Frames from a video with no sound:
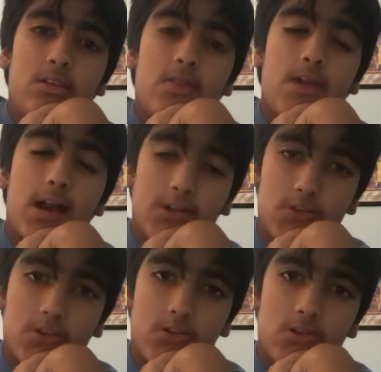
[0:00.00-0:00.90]
The
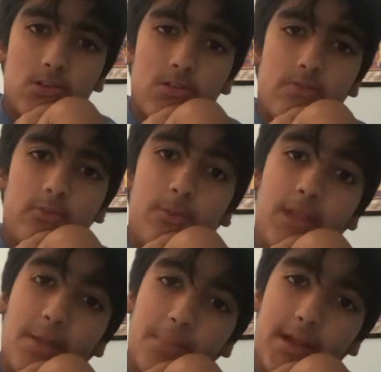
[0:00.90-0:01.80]
actor for
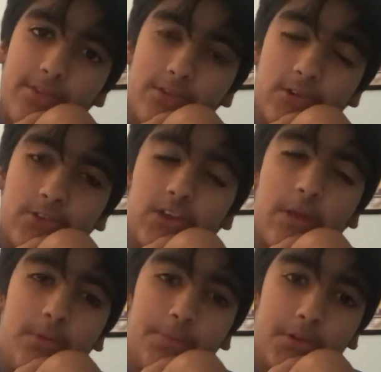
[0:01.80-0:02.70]
Black Panther,
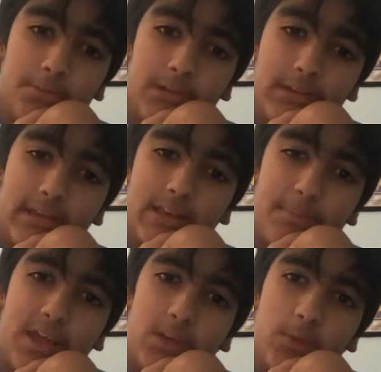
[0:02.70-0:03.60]
Chadwick Boseman, has
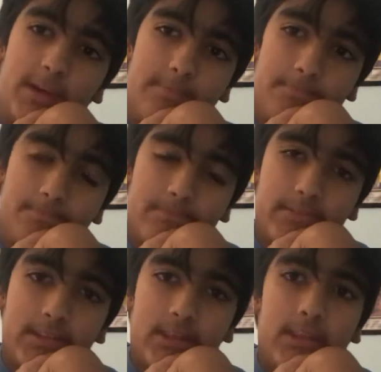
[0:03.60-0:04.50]
passed away.
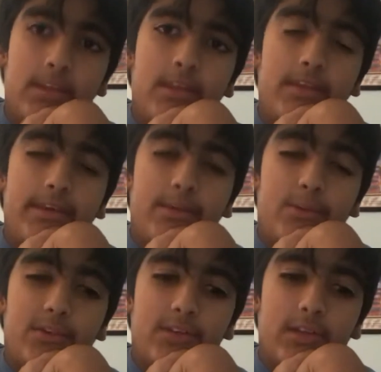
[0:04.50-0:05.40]
He
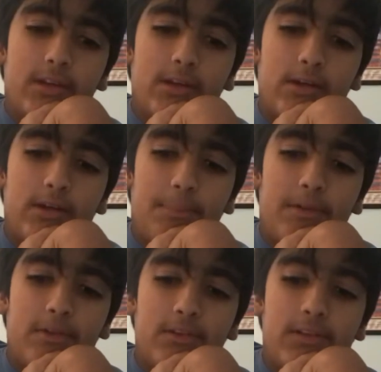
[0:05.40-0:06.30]
was uh,
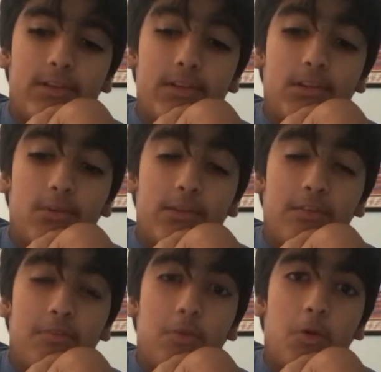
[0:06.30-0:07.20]
apparently dealing with a
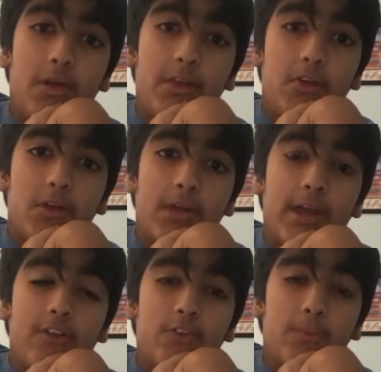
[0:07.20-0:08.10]
four-year
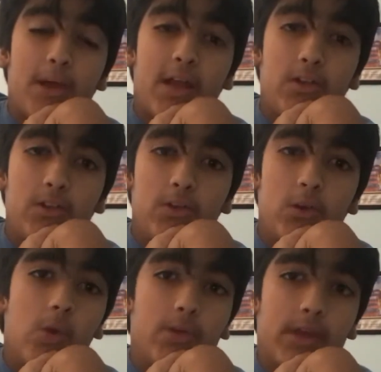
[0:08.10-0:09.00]
cancer battle to
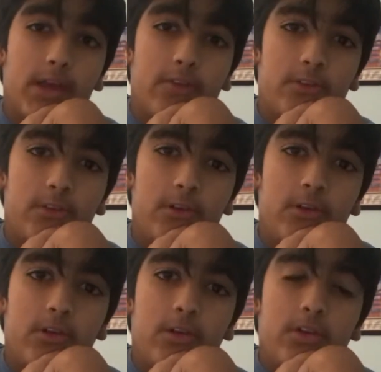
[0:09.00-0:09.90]
colon cancer,
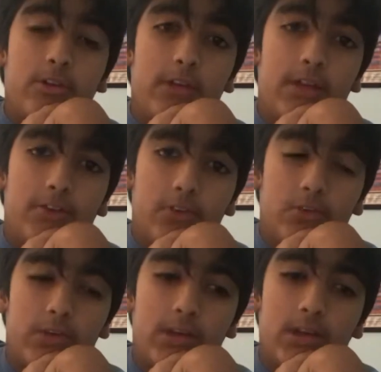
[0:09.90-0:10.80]
stage
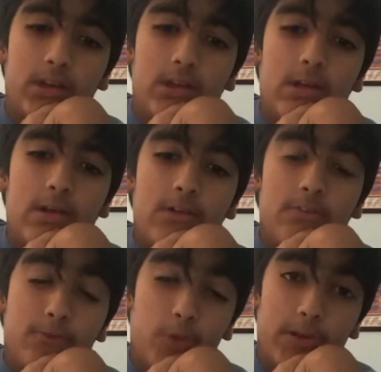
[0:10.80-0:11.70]
three,
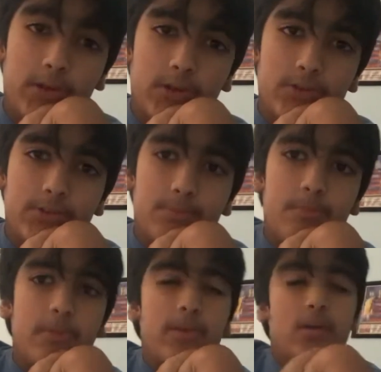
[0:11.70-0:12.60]
for four years,
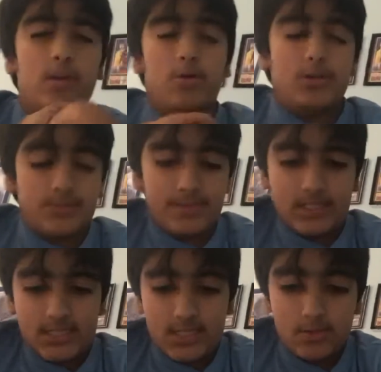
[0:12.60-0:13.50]
which
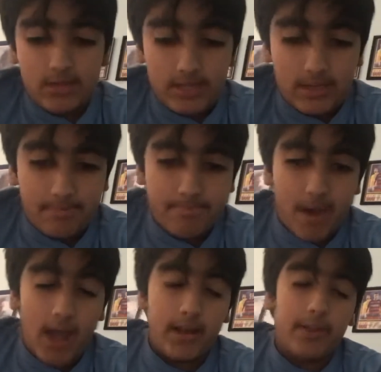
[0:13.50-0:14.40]
means he was
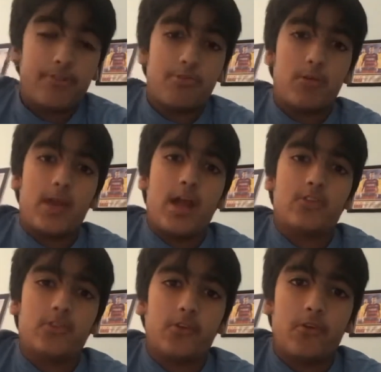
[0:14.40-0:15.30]
battling through
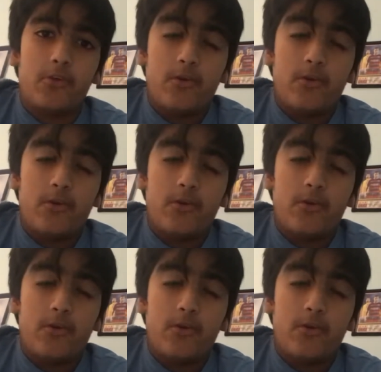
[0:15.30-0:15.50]
cancer